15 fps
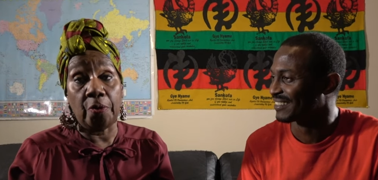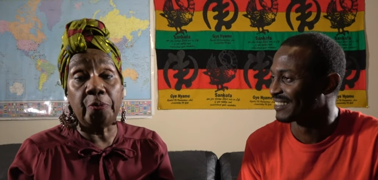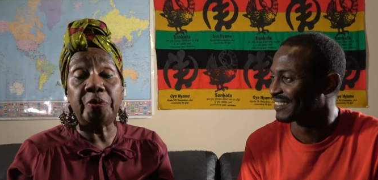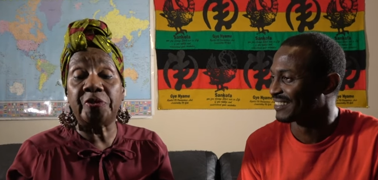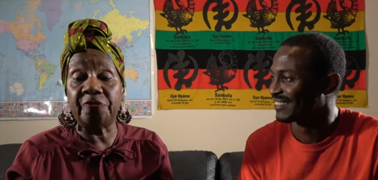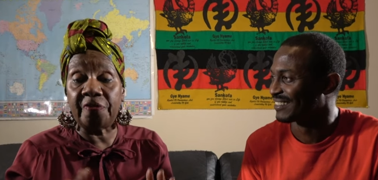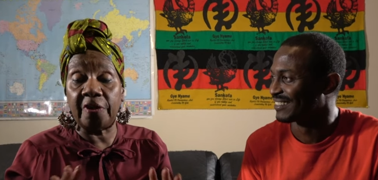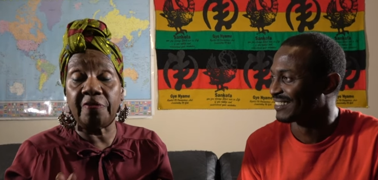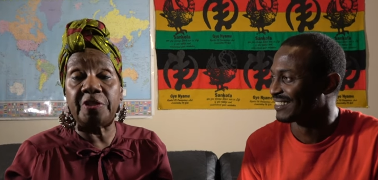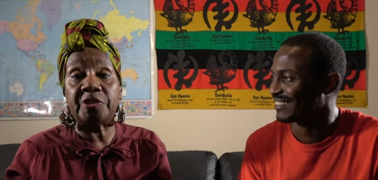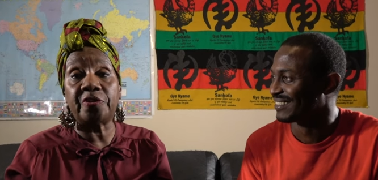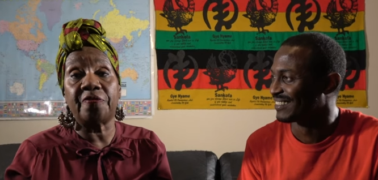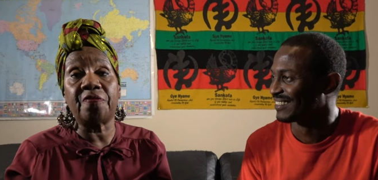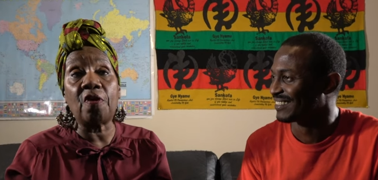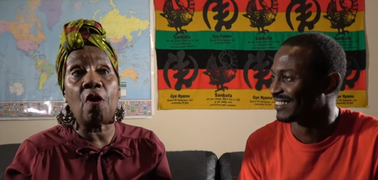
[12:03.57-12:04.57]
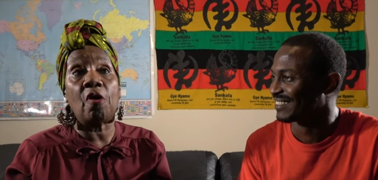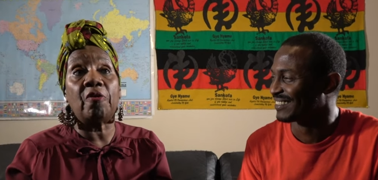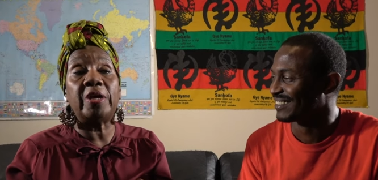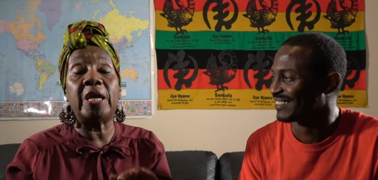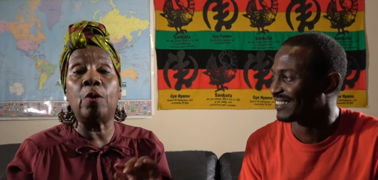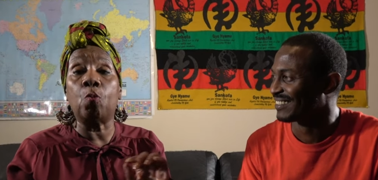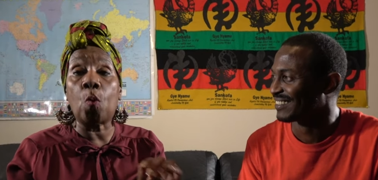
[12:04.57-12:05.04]
Speaker 1: It was very
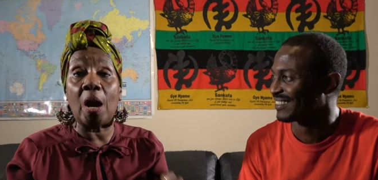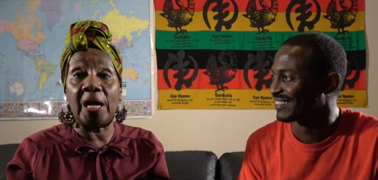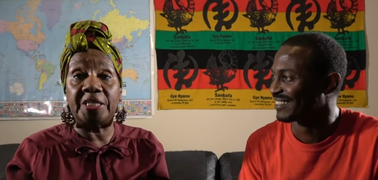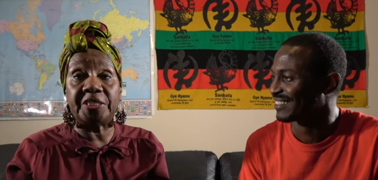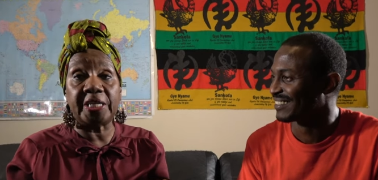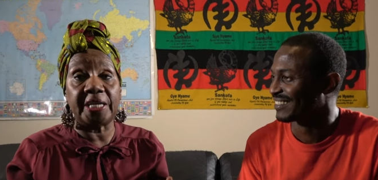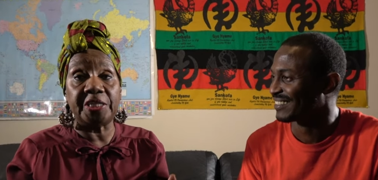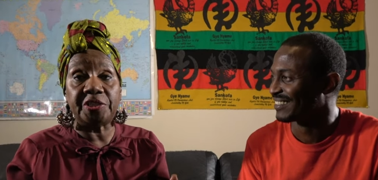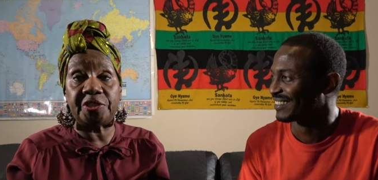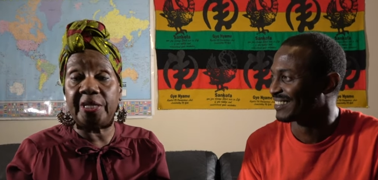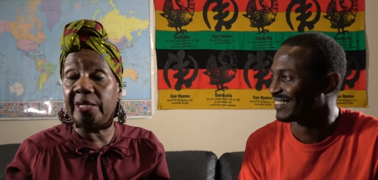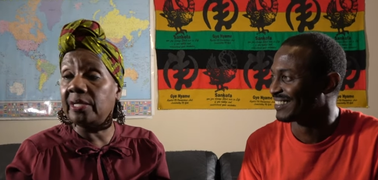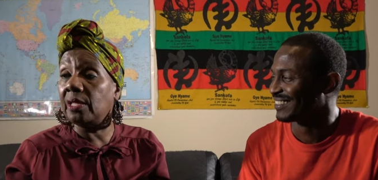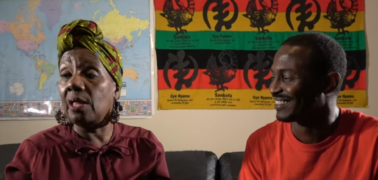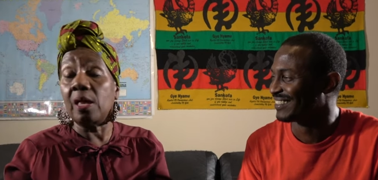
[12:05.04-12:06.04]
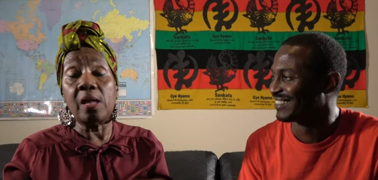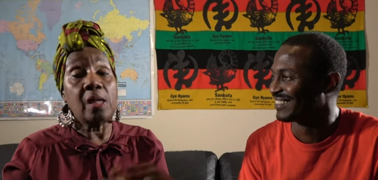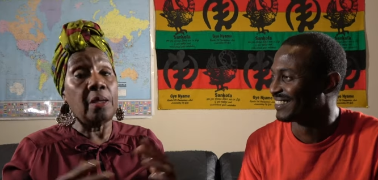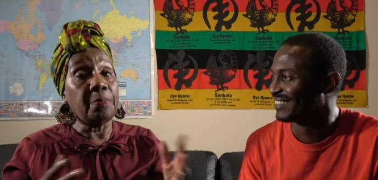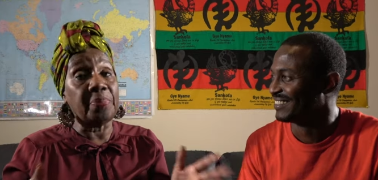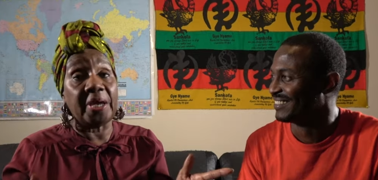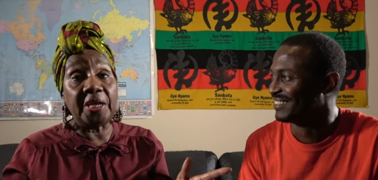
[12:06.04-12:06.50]
safari and wine tasting
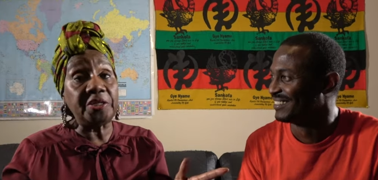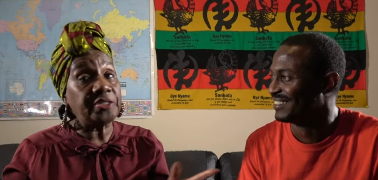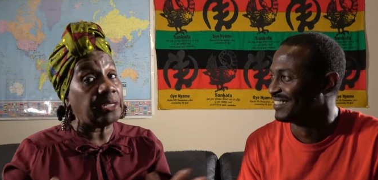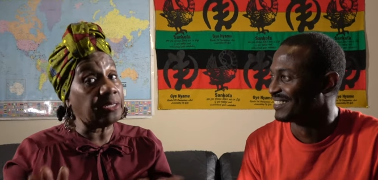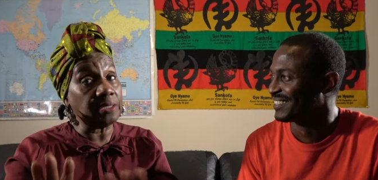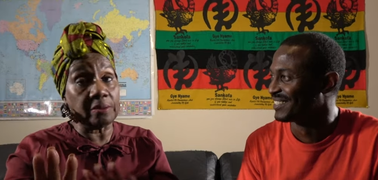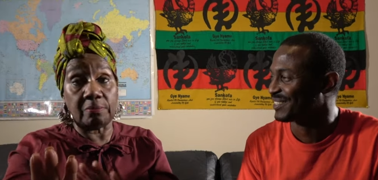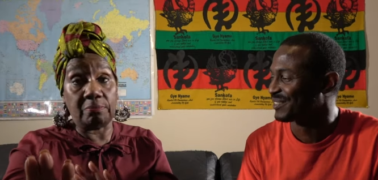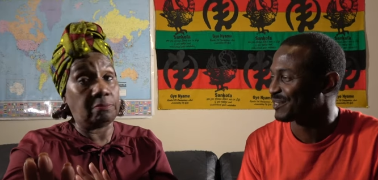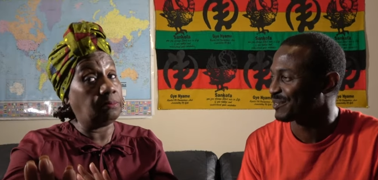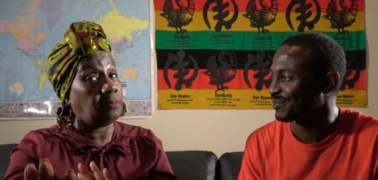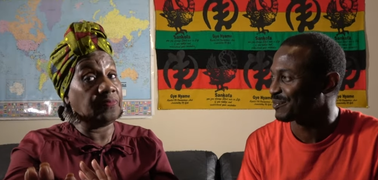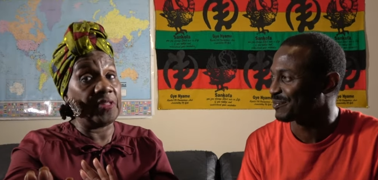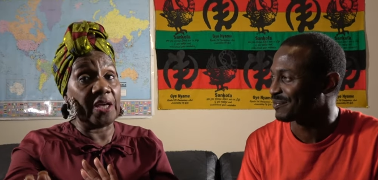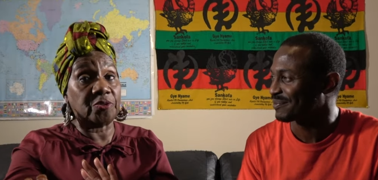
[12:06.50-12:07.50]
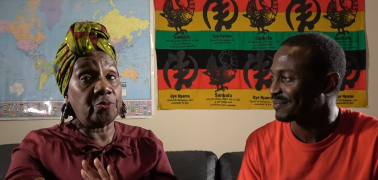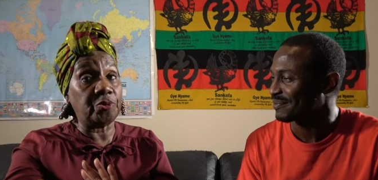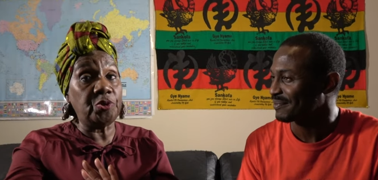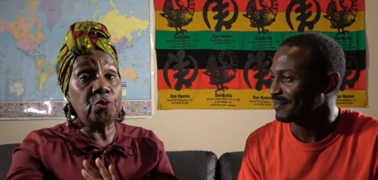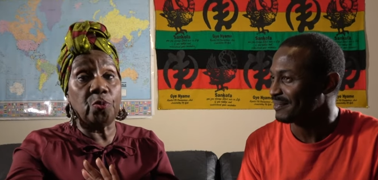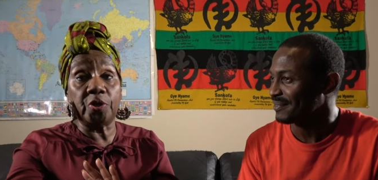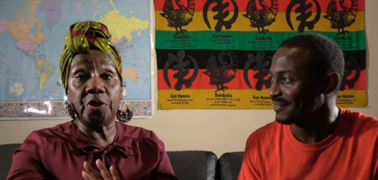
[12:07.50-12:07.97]
based, and that's
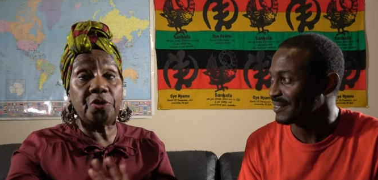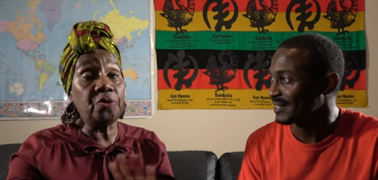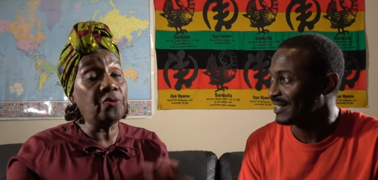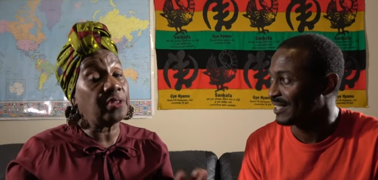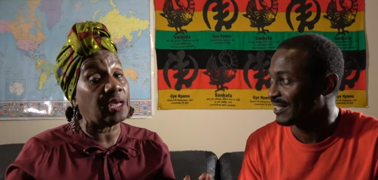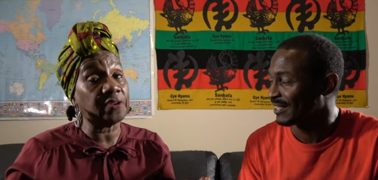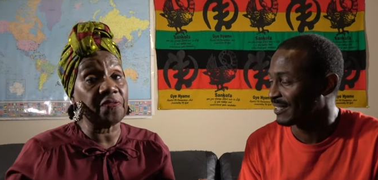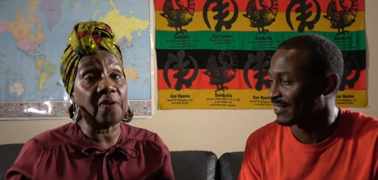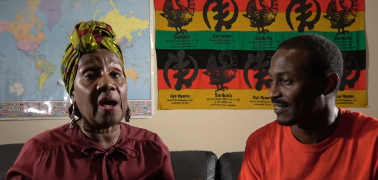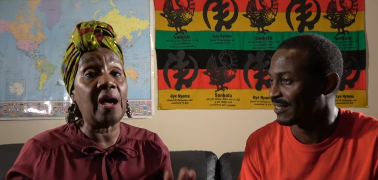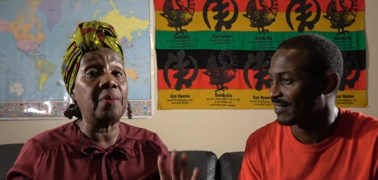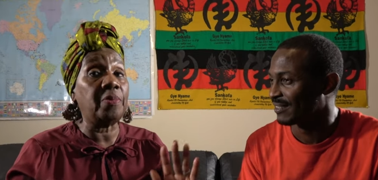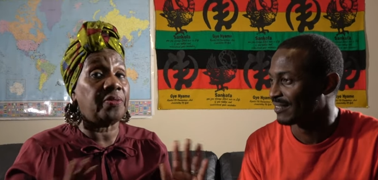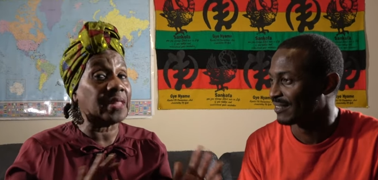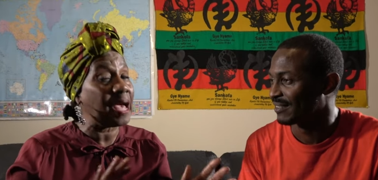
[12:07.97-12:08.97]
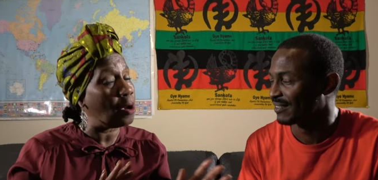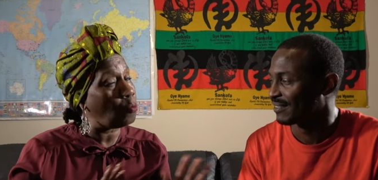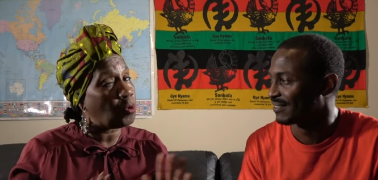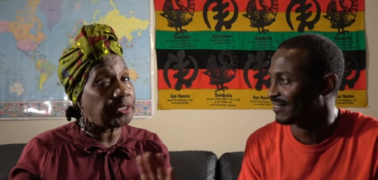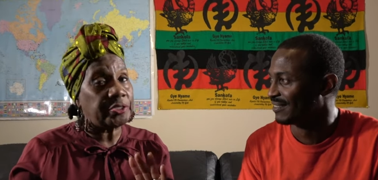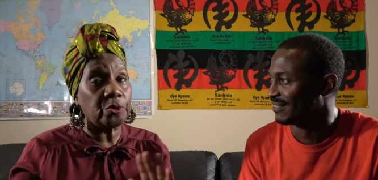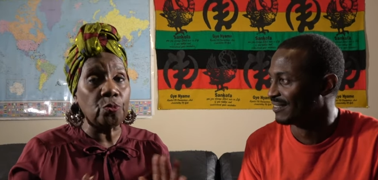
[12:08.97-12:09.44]
what you want to do, that's fine. But that
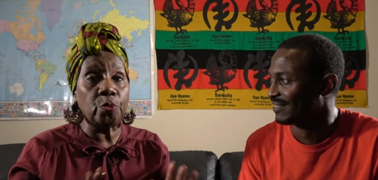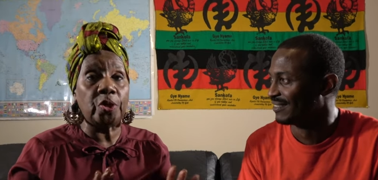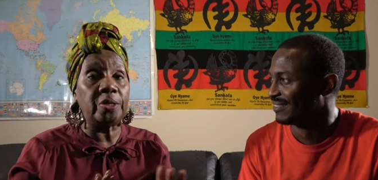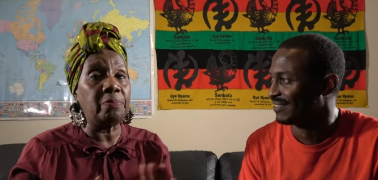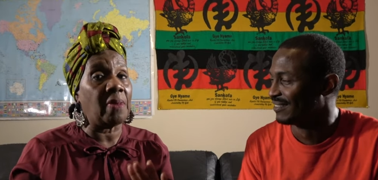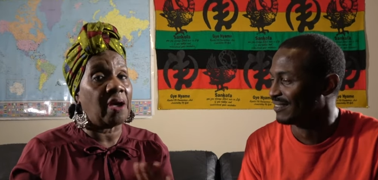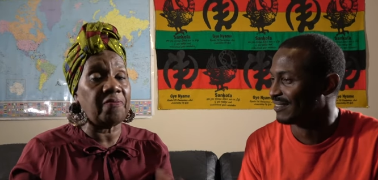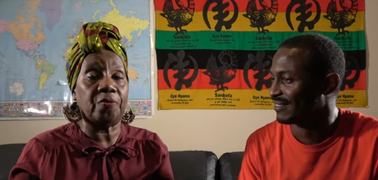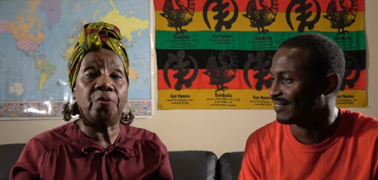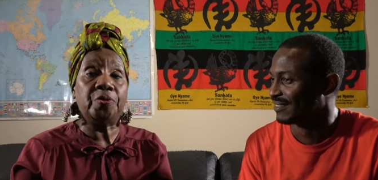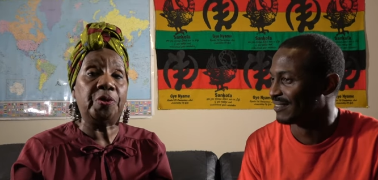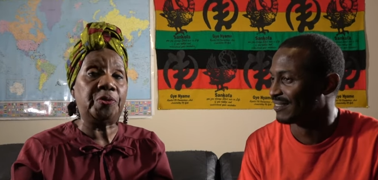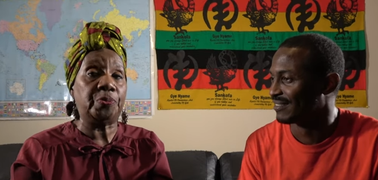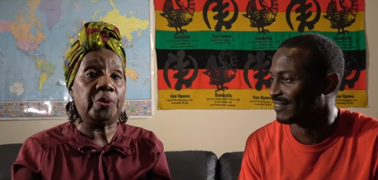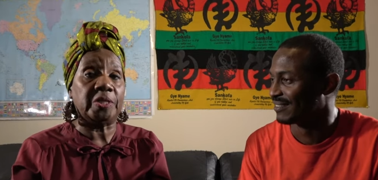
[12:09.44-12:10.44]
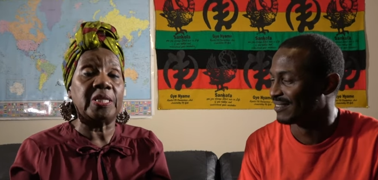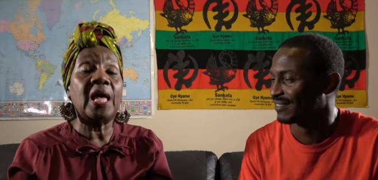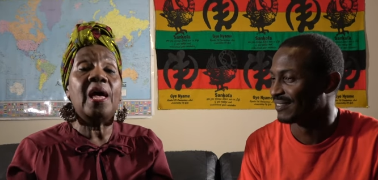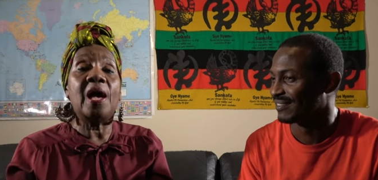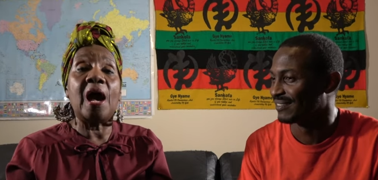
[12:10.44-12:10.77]
wasn't what my focus was.